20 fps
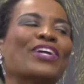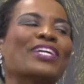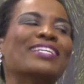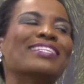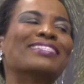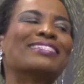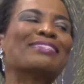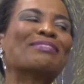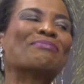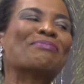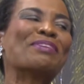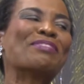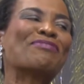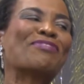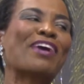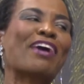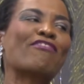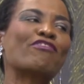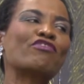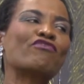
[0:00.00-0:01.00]
going to
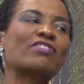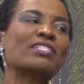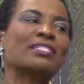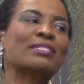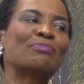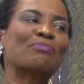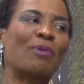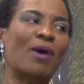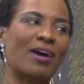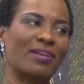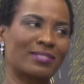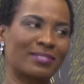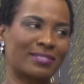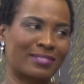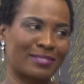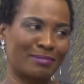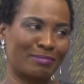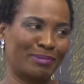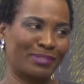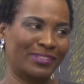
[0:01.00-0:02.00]
be very
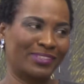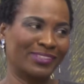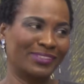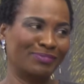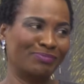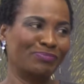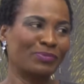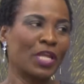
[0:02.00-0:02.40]
responsible.